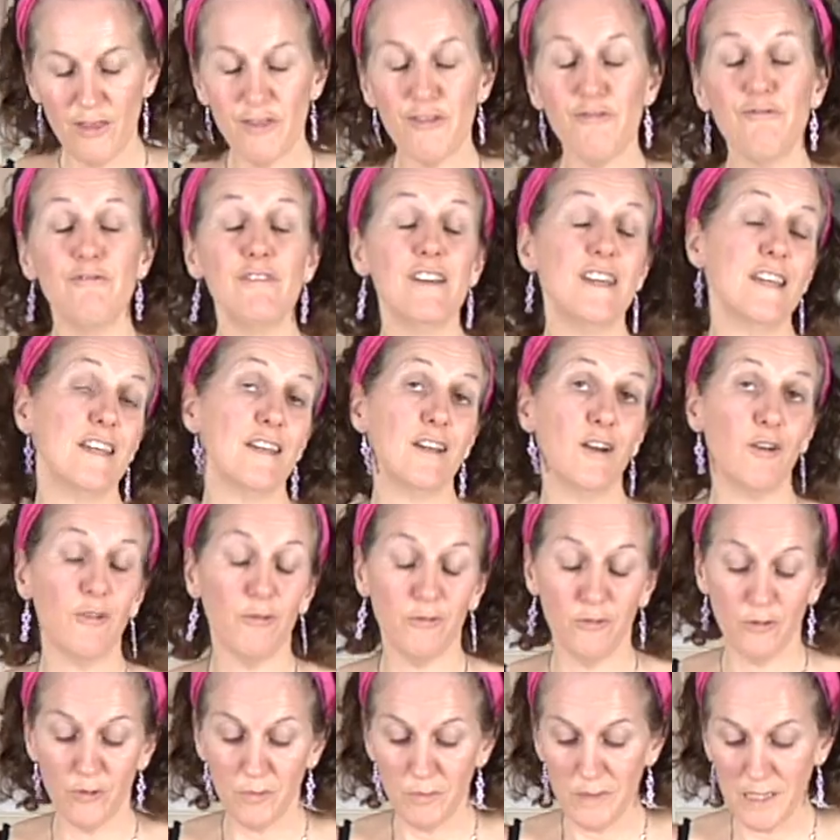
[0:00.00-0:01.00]
3 or
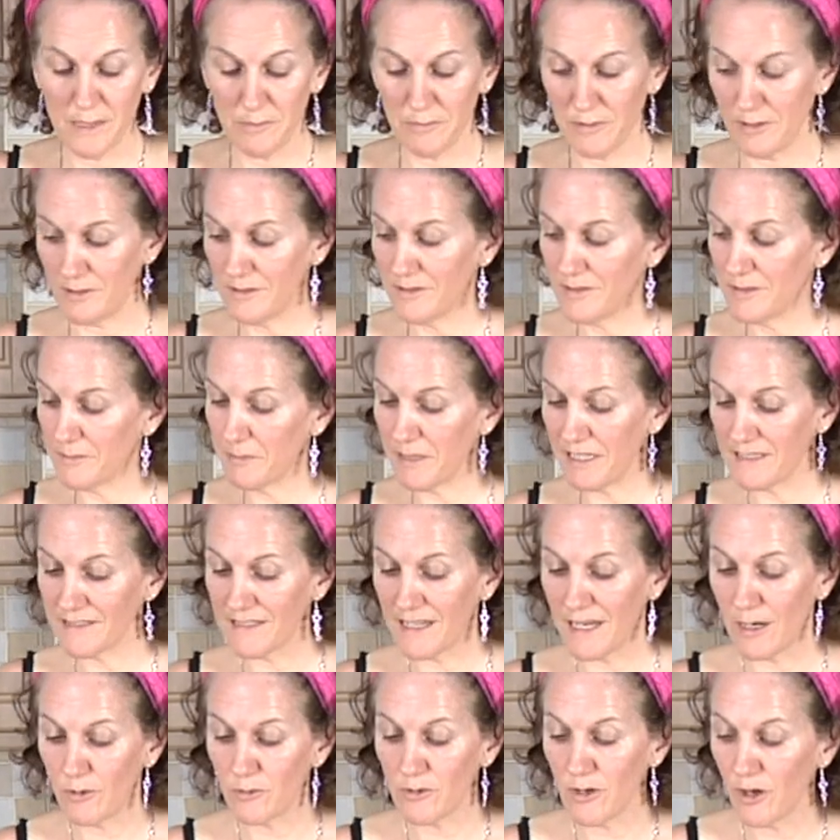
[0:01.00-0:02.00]
4 people. Depends
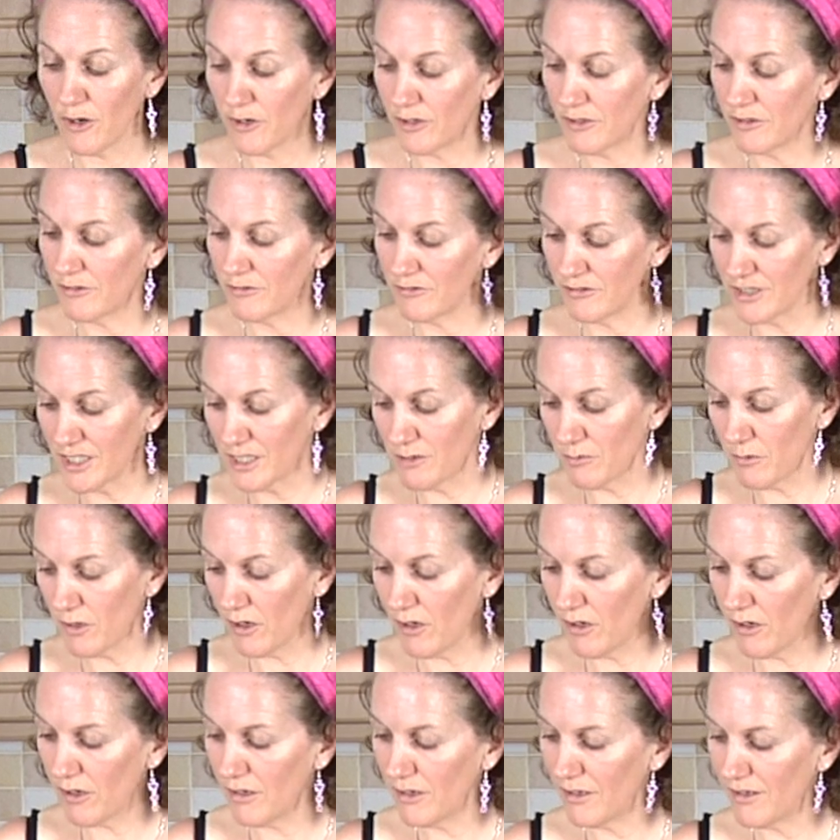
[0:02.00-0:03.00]
how hungry you
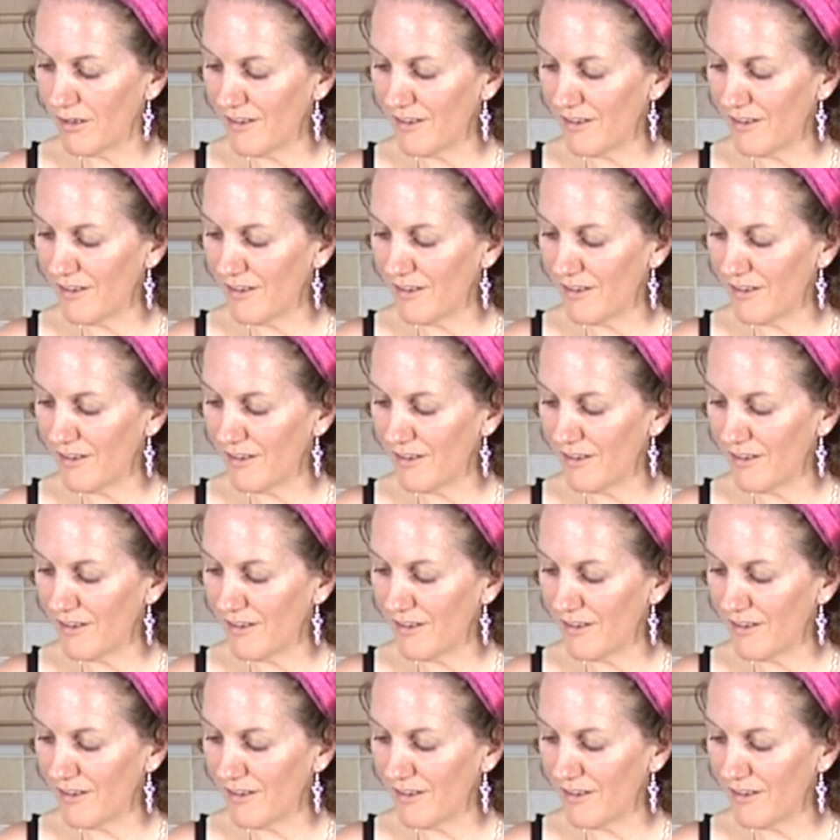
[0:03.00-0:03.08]
are.